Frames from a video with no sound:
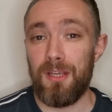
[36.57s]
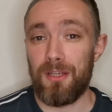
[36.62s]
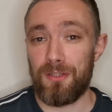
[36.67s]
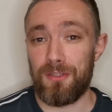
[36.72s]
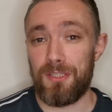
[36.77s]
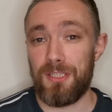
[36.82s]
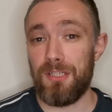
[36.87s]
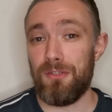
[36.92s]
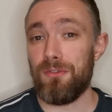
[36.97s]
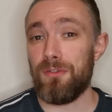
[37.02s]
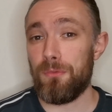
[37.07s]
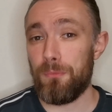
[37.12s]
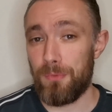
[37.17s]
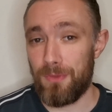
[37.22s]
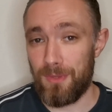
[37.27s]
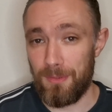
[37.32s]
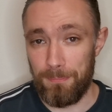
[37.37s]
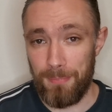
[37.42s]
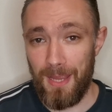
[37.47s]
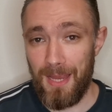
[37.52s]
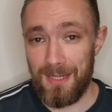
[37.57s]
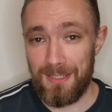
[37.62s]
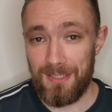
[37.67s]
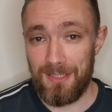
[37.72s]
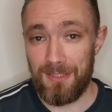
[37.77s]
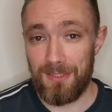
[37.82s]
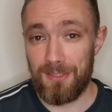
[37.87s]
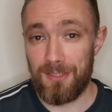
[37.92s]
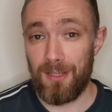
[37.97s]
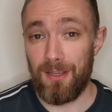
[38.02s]
considering with the packs
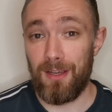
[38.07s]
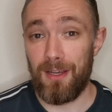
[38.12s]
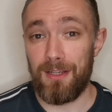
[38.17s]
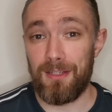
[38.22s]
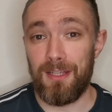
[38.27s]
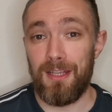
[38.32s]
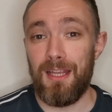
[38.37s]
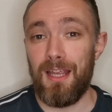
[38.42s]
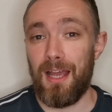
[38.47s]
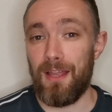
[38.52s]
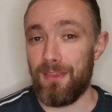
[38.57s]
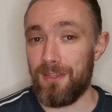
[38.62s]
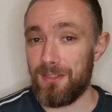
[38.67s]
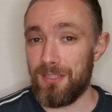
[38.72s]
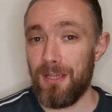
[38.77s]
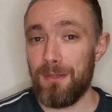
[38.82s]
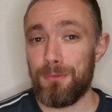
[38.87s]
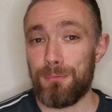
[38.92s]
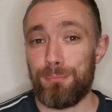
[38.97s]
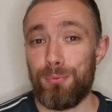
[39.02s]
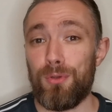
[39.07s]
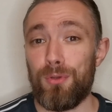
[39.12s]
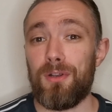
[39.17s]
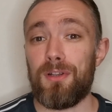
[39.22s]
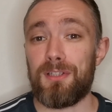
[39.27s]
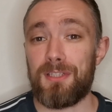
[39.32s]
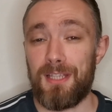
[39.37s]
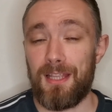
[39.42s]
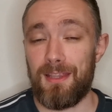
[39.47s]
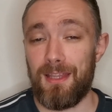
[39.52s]
inside and the types of
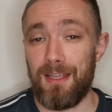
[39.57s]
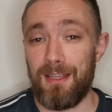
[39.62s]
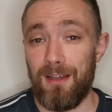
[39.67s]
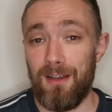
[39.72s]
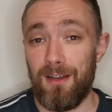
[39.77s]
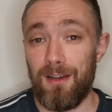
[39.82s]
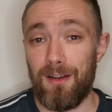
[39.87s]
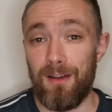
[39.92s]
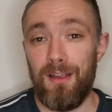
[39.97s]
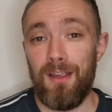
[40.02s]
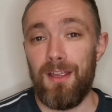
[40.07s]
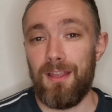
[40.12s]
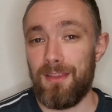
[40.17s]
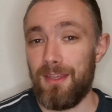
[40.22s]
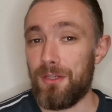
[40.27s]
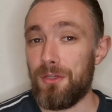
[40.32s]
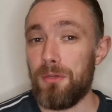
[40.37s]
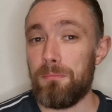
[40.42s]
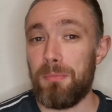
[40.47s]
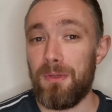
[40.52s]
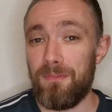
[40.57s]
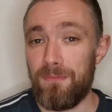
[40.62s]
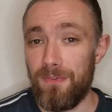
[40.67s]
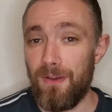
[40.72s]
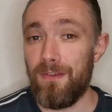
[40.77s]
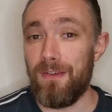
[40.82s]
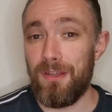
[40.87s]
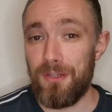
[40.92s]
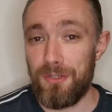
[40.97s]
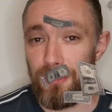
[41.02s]
products that they are, they could be
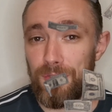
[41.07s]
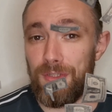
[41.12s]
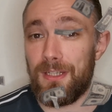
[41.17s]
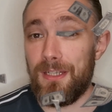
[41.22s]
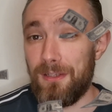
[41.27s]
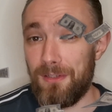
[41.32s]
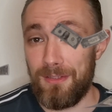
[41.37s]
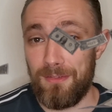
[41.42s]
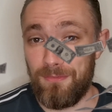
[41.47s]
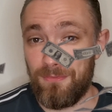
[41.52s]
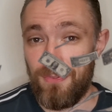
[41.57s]
very good little